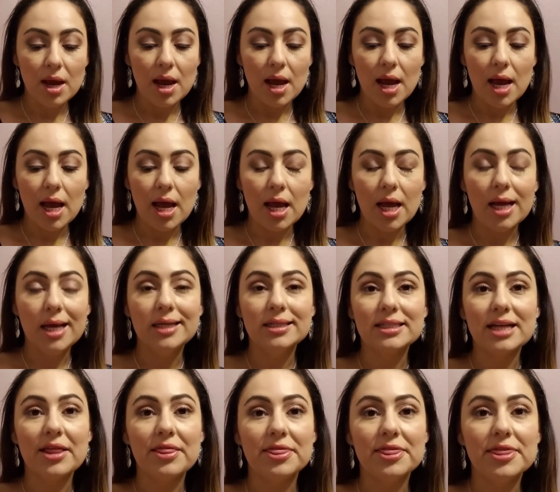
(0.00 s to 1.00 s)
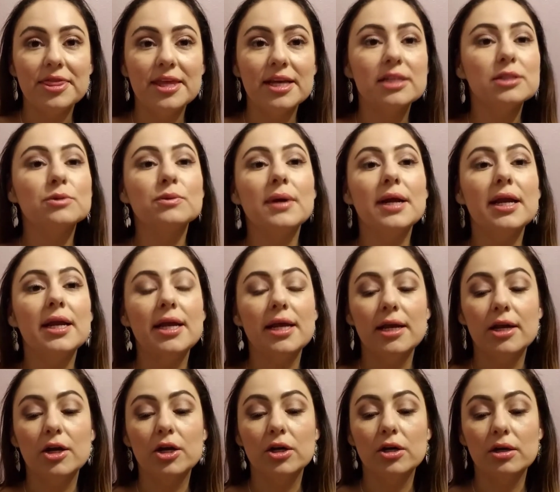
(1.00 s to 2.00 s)
And this right
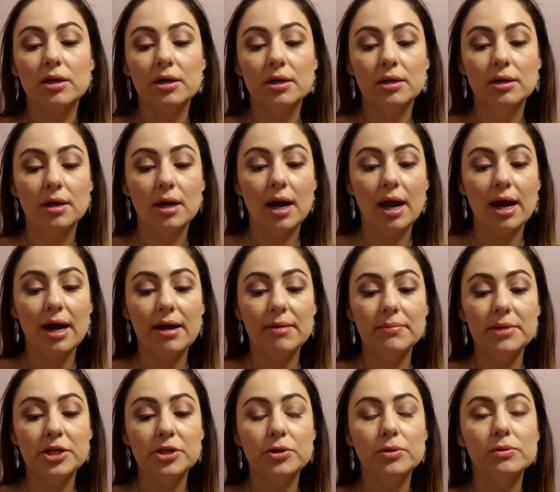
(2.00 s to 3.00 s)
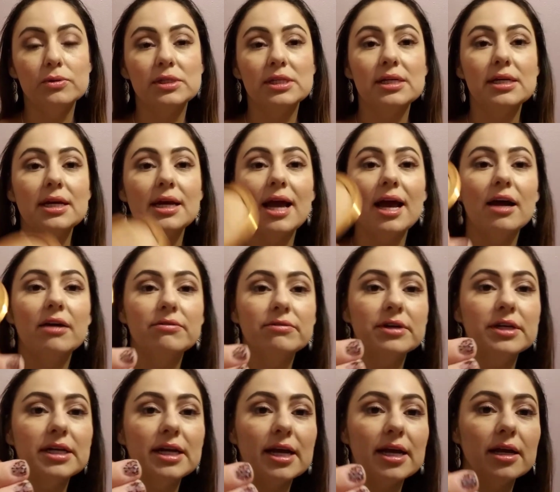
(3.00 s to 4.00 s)
here I have been using every
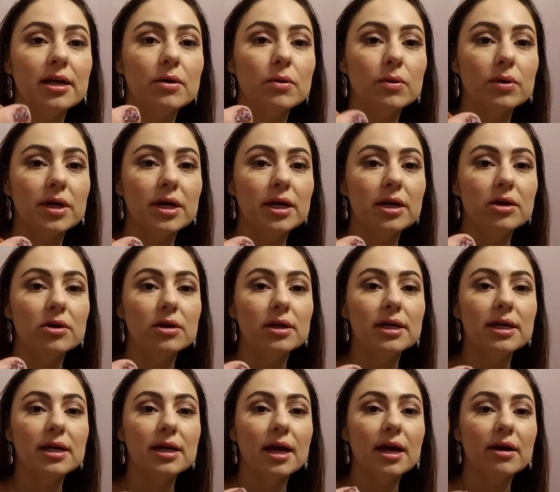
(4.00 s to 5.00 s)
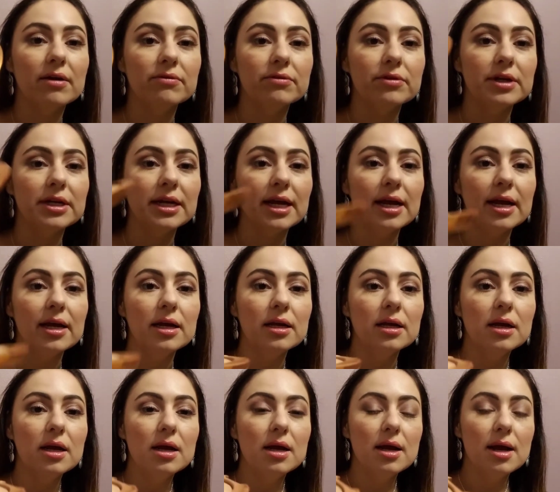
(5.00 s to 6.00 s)
day or nearly every day.
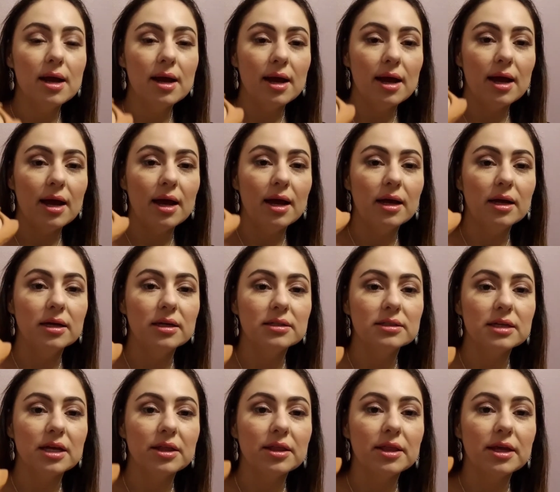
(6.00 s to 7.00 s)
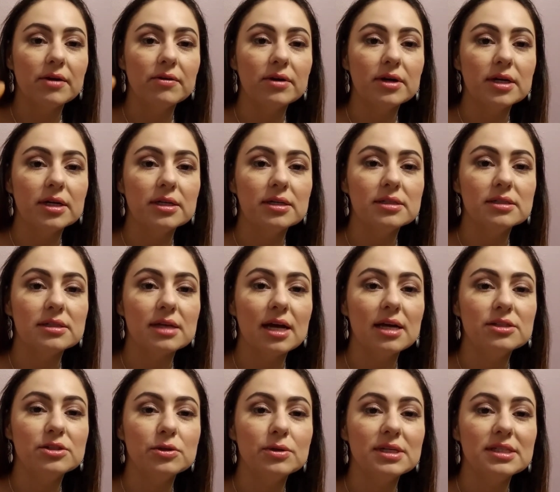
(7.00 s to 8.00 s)
And there it is.
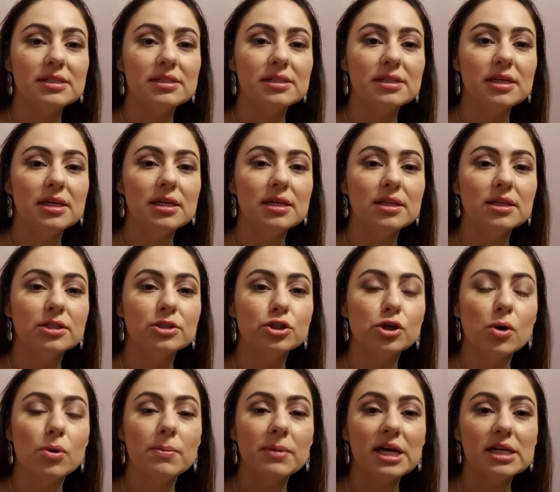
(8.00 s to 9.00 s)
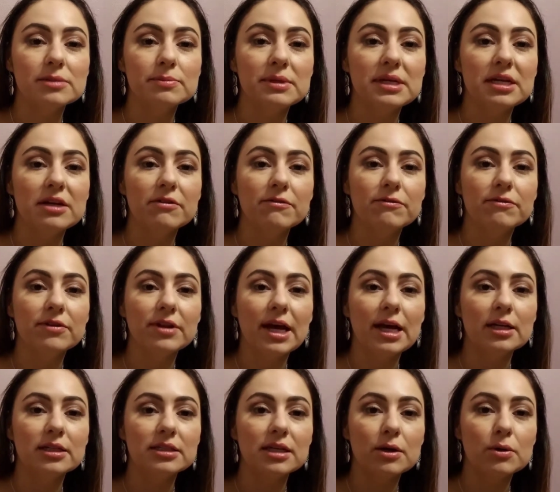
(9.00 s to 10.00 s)
As you can see, the dome has been
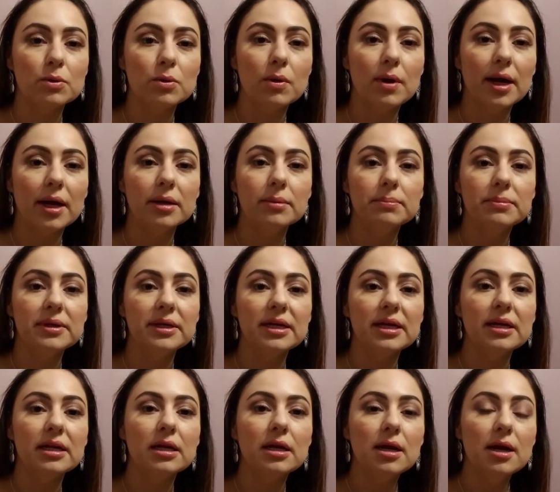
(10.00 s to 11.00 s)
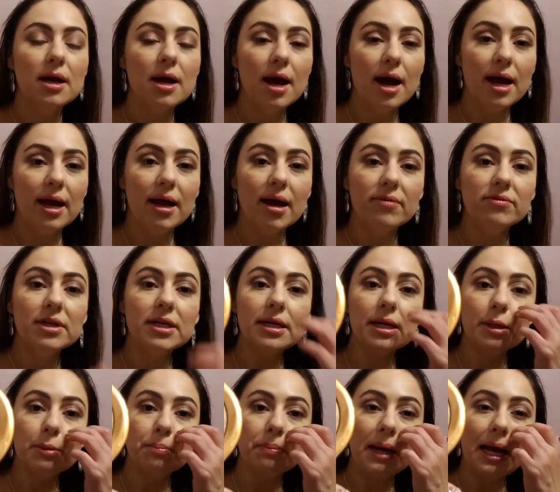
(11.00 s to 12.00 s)
flanned out quite a bit. I haven't
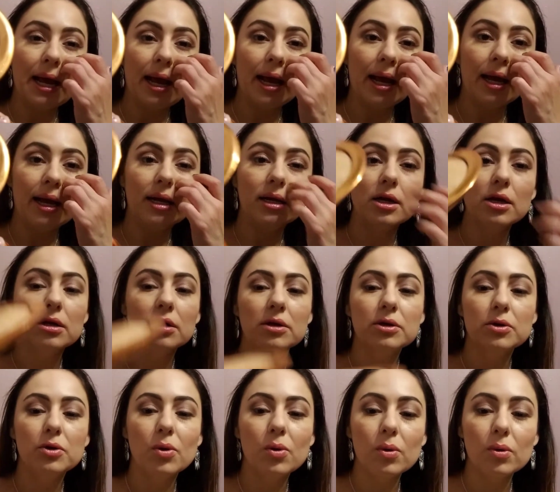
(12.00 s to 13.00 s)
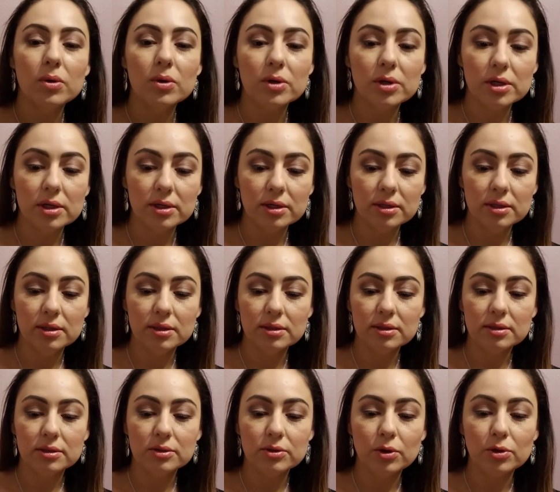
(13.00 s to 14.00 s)
hit pan, nor
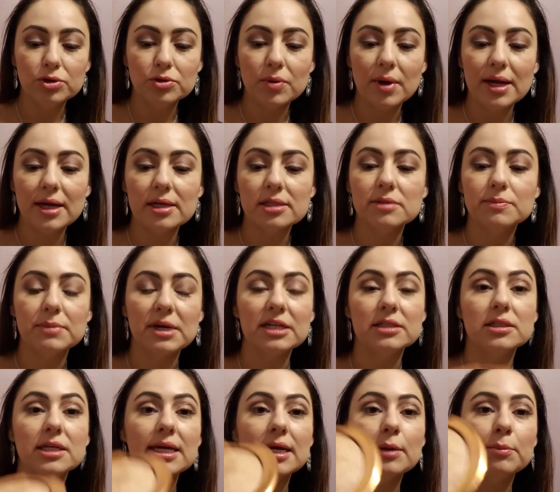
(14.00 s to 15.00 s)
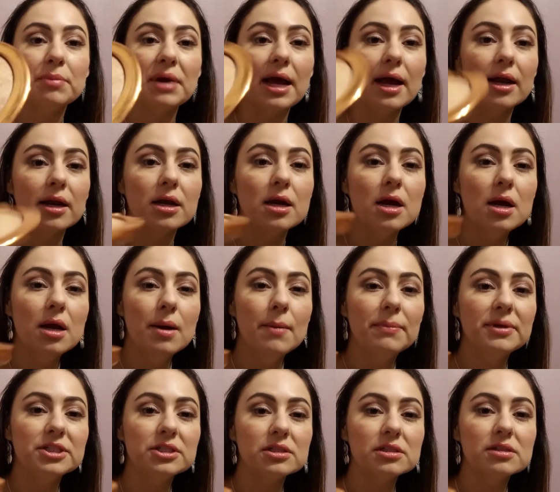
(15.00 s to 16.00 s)
do I expect to hit pan,
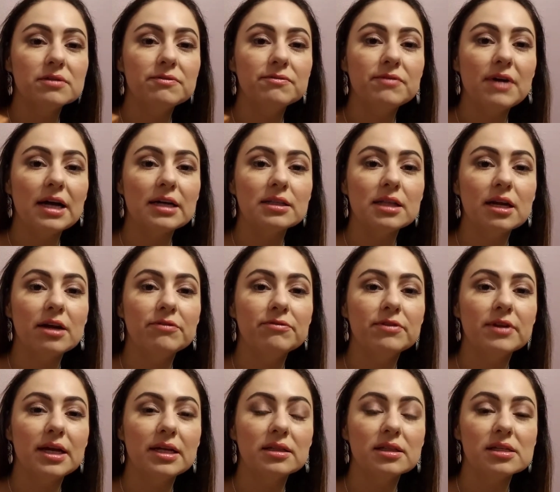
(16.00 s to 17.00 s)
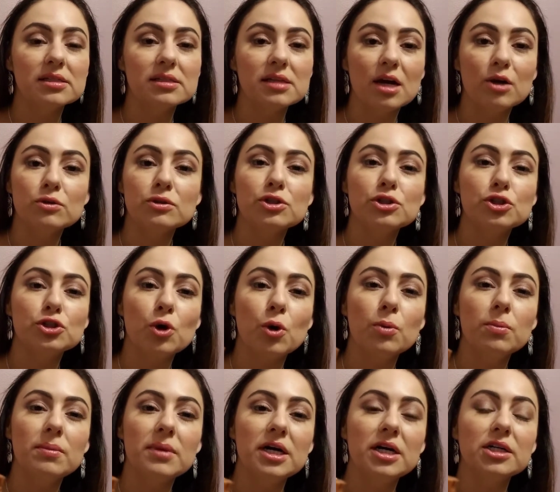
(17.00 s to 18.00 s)
but just the fact that I flanned this out so
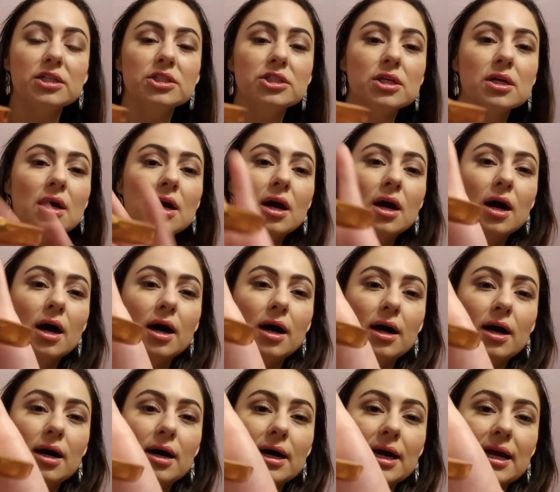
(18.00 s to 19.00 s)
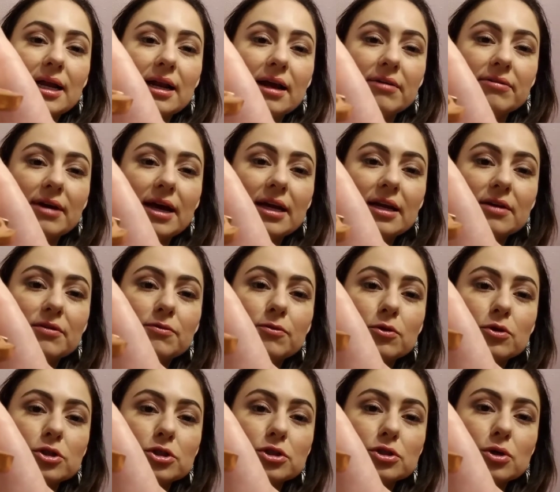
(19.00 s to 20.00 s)
much and I've had it
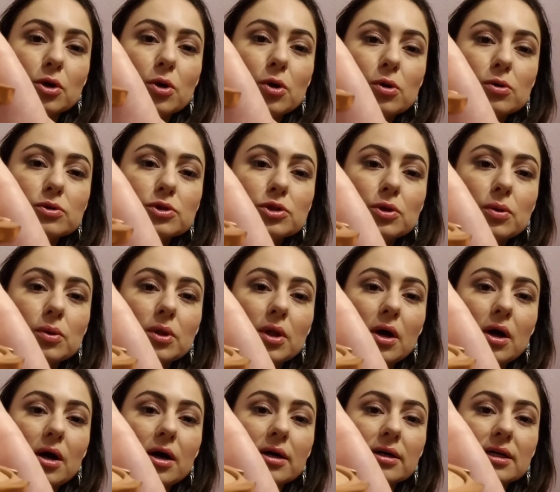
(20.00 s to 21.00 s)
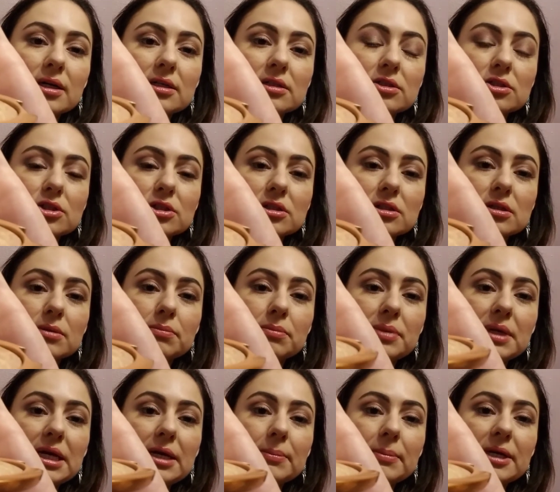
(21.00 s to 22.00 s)
for so long, it's just a
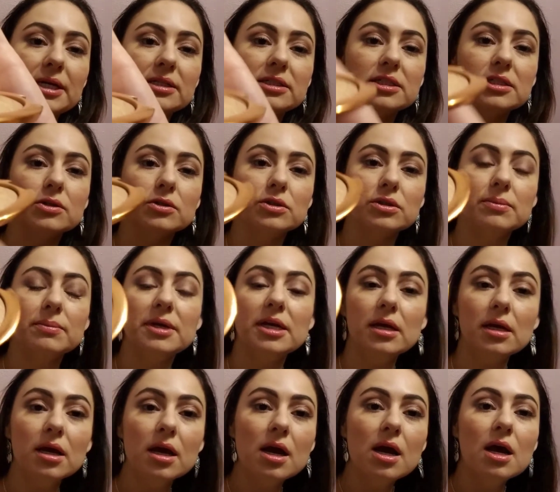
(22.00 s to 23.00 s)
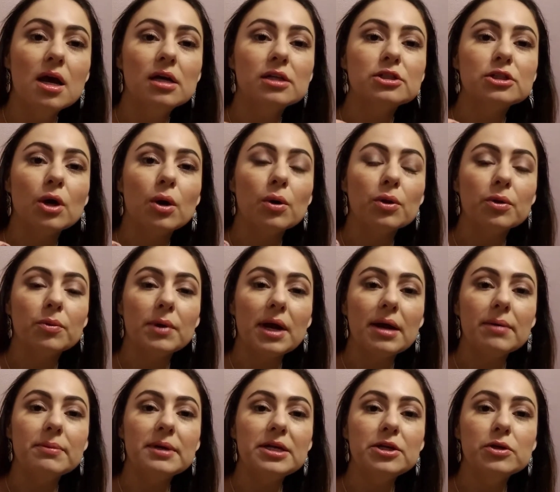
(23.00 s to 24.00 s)
big deal to me. So the way
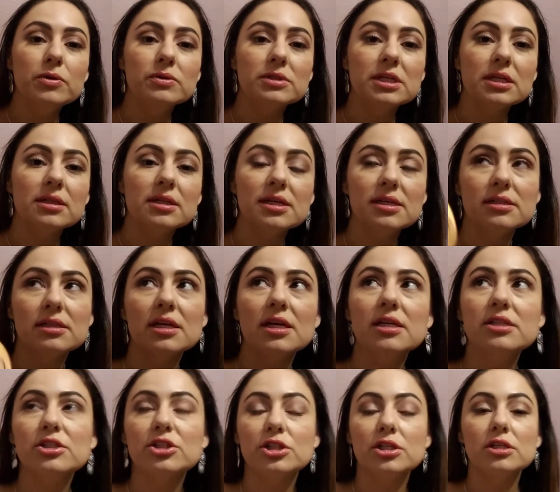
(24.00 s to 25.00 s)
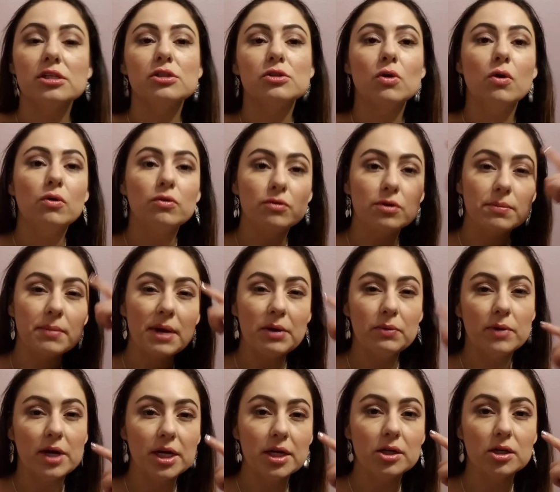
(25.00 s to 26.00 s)
I've been using this is just over my
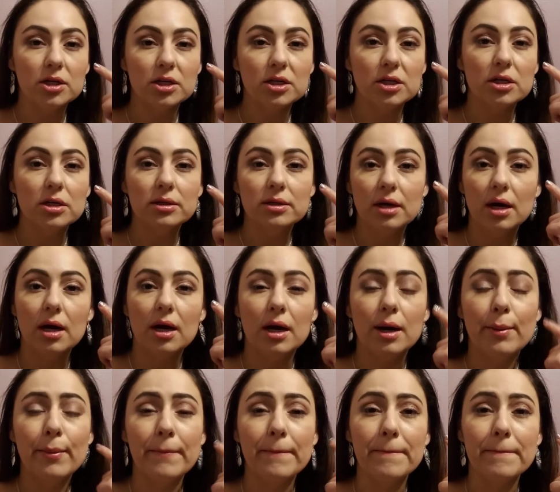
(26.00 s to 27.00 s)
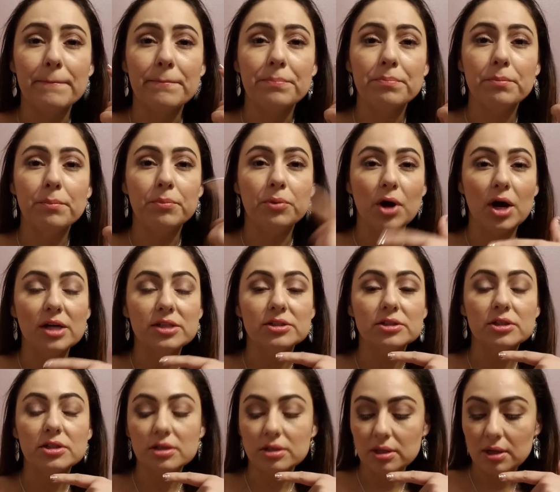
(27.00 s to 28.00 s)
regular
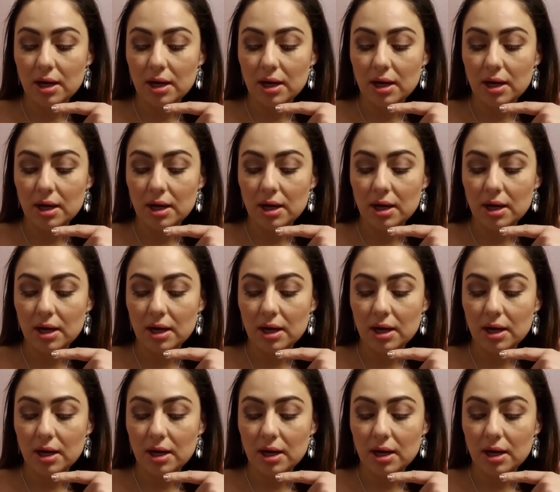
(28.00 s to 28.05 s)
bronzer.